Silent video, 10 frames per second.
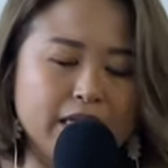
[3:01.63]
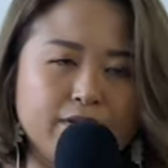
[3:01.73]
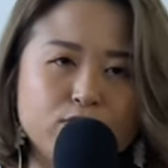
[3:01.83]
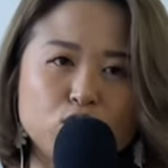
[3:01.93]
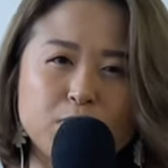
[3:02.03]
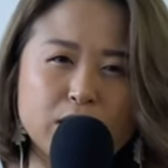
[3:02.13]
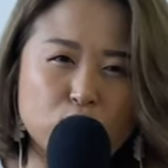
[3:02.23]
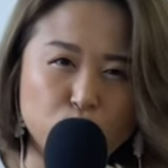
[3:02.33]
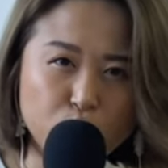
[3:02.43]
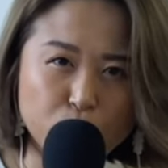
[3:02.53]
believed to be
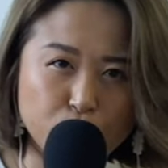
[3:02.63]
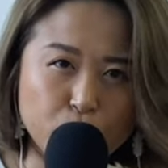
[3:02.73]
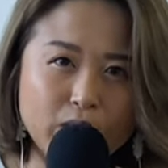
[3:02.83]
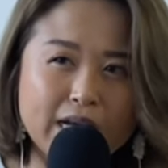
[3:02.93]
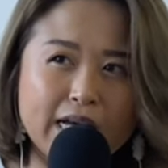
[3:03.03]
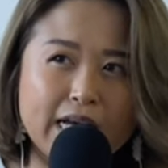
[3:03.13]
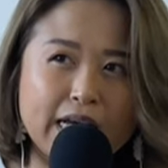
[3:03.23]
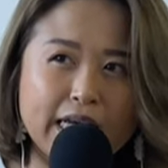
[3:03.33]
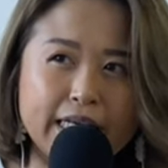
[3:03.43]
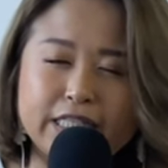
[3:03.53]
true
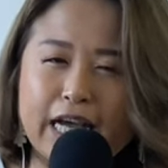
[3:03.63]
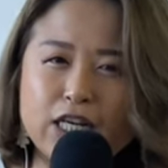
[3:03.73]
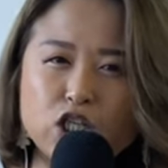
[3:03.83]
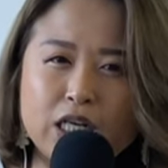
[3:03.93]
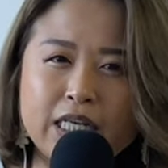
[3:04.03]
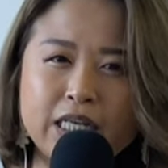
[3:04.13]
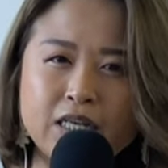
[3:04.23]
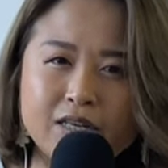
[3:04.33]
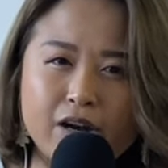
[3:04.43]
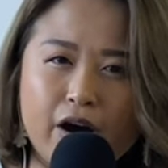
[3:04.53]
is
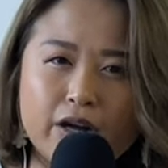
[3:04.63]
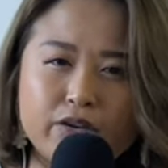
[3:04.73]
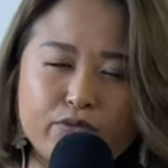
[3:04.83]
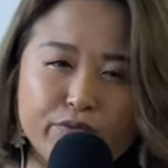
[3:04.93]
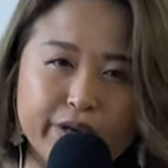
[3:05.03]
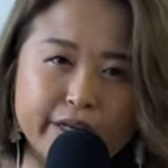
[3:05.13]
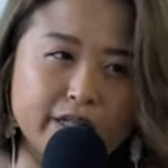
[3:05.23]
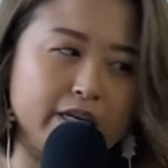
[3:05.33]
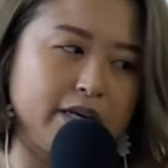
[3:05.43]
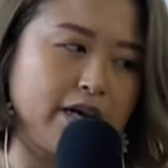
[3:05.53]
actually not
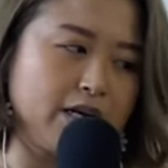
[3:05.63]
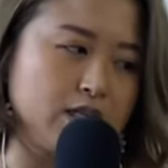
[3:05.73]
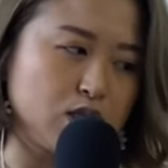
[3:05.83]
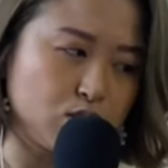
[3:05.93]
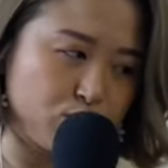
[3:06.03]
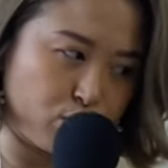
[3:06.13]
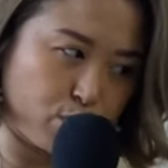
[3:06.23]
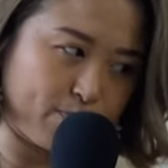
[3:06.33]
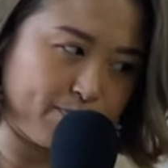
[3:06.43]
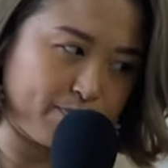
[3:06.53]
really true.